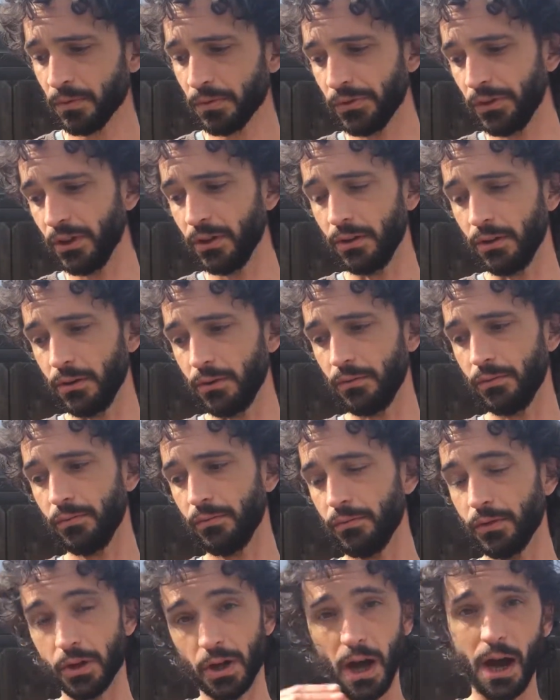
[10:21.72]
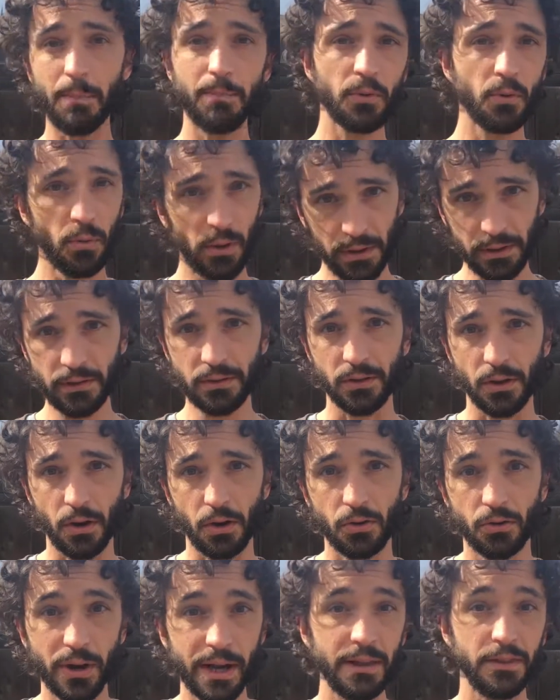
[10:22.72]
the copper ones
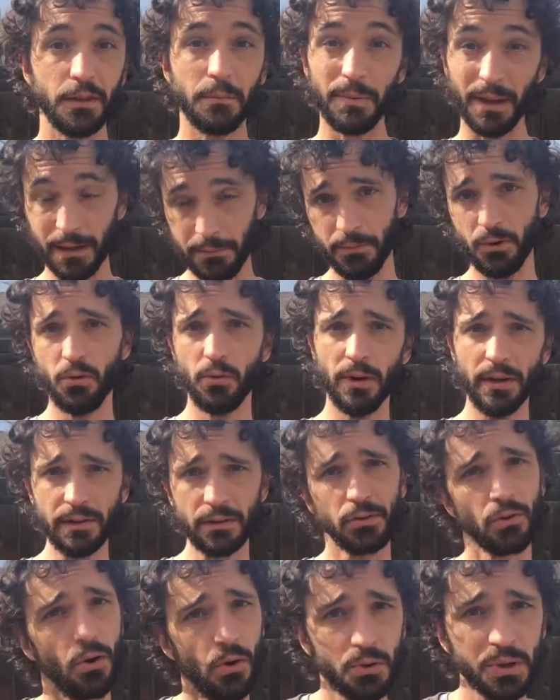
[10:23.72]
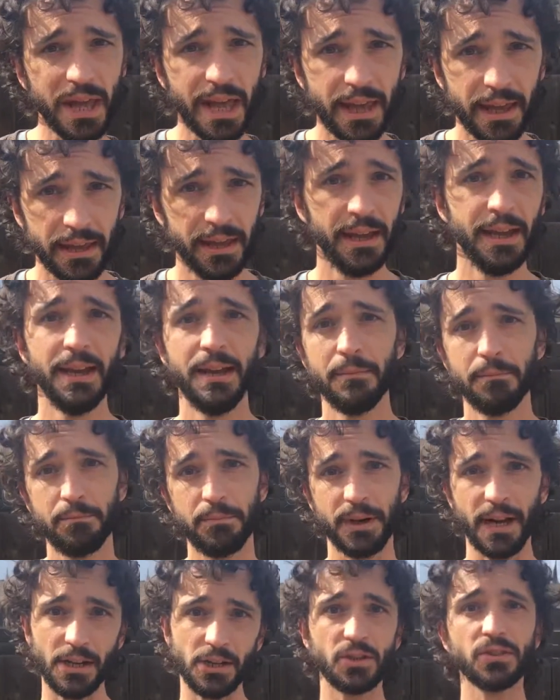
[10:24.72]
are great, the bamboo ones are okay,
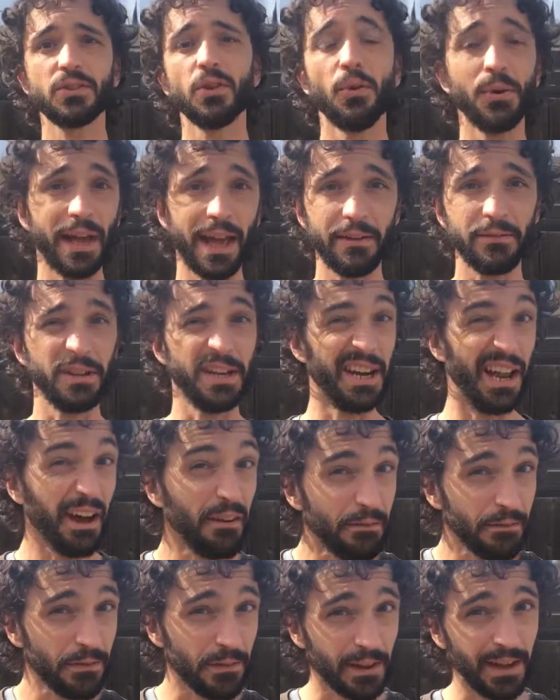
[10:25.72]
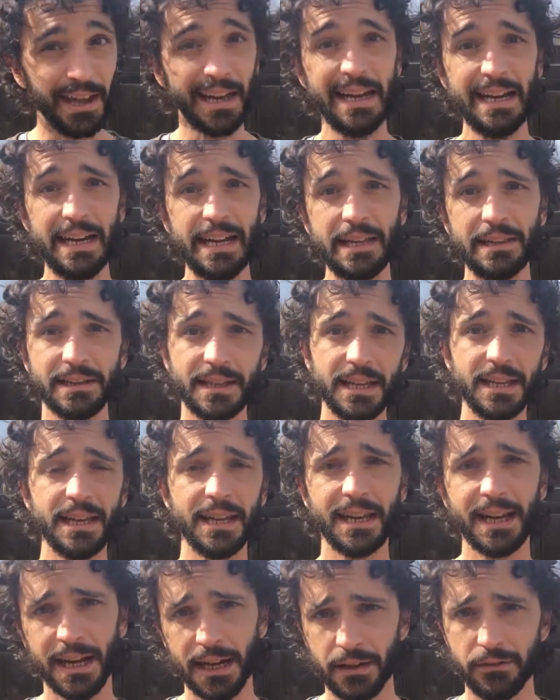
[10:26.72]
but I just don't have enough, and it's
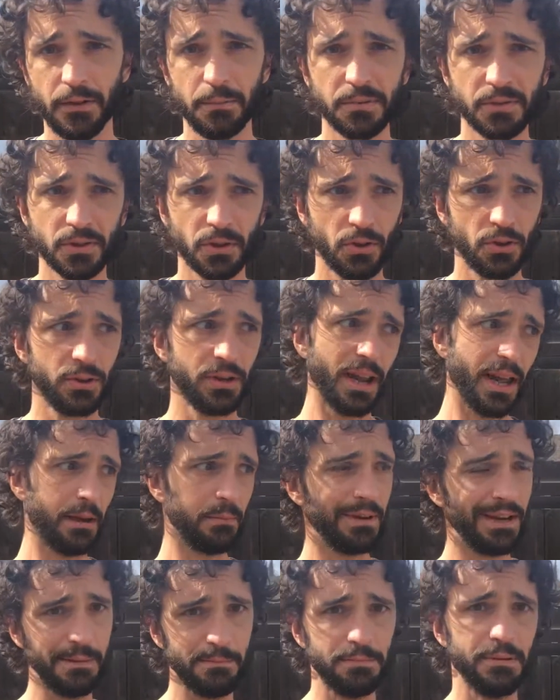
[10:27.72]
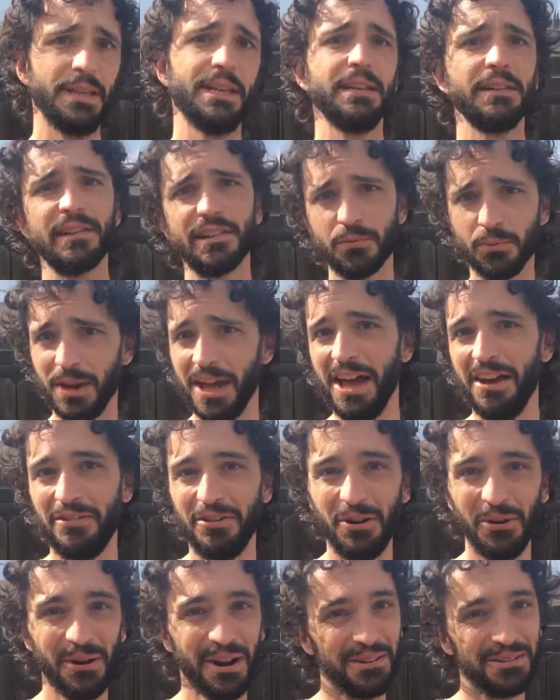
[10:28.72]
getting kind of absurd how many plants we
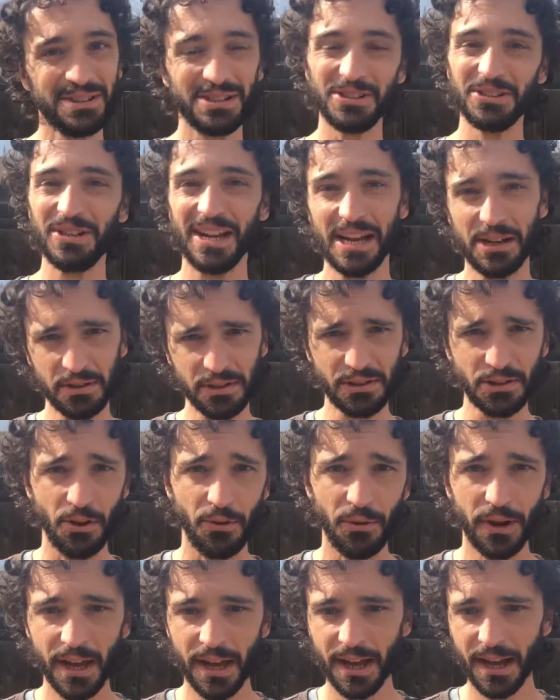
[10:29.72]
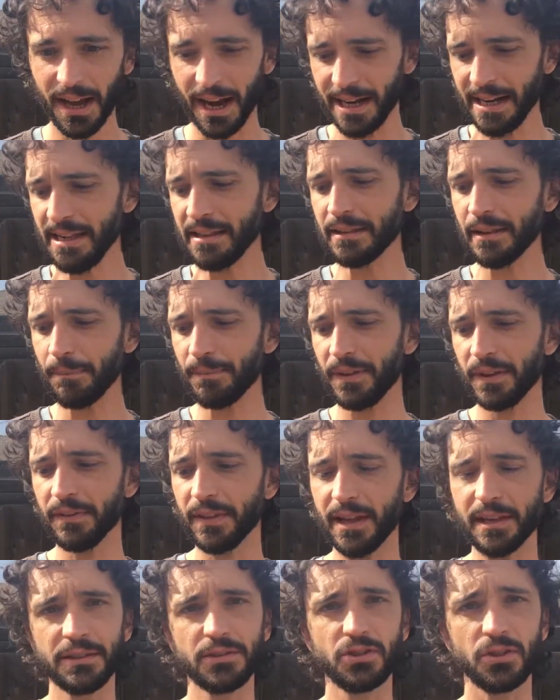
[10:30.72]
have around here now, so I need something
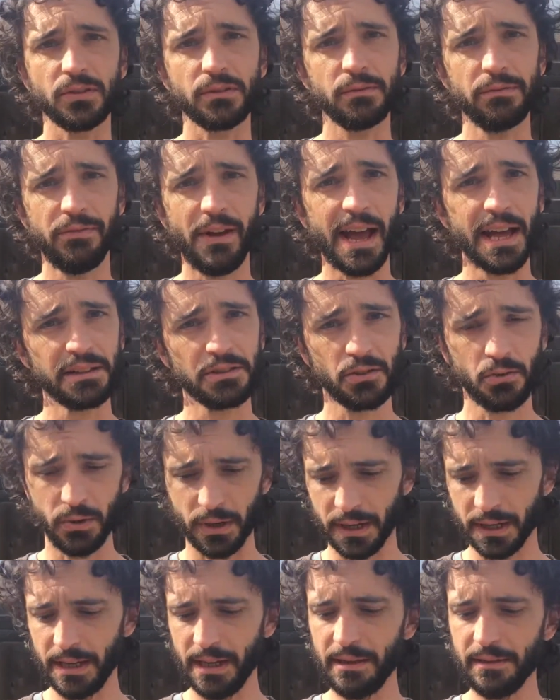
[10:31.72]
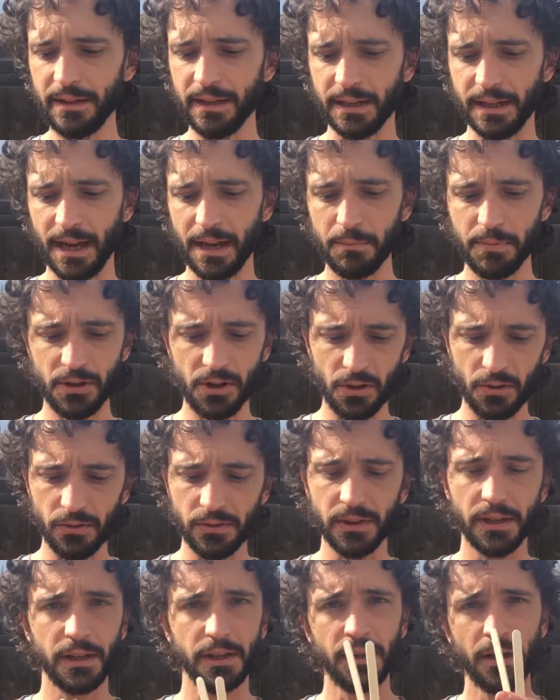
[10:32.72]
that's just fast, quick, and easy, and I've been
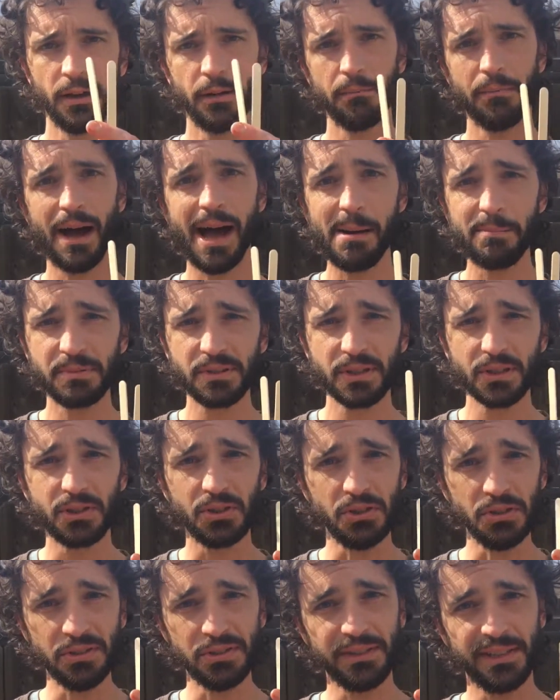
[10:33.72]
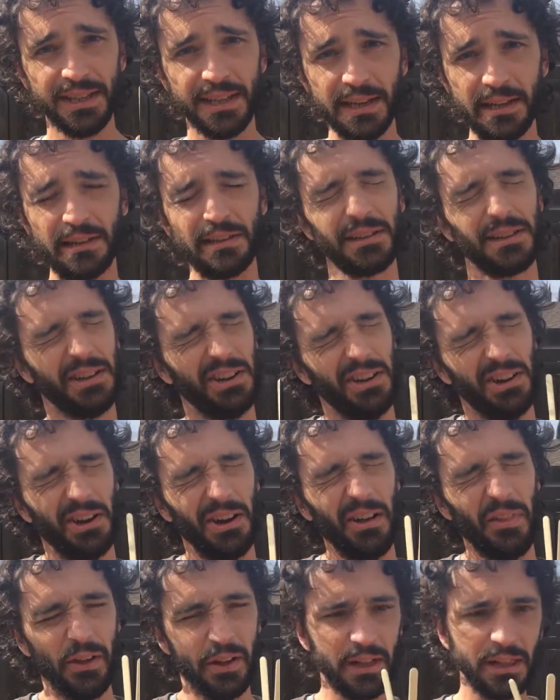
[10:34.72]
using Popsicle Sticks.
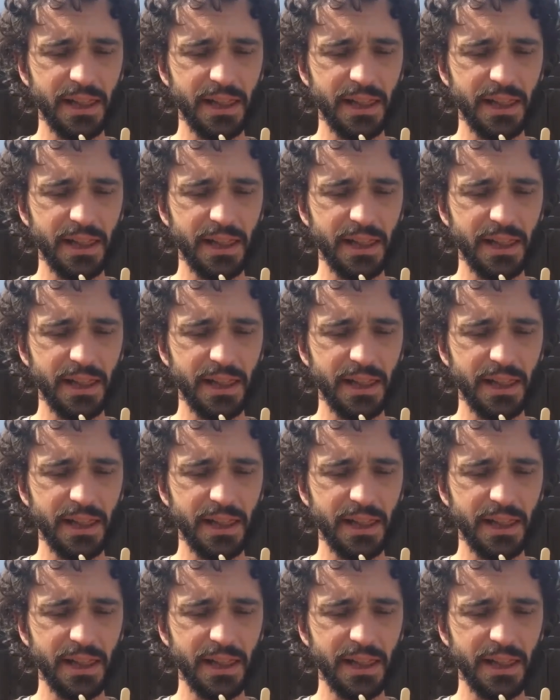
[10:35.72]
Oh, the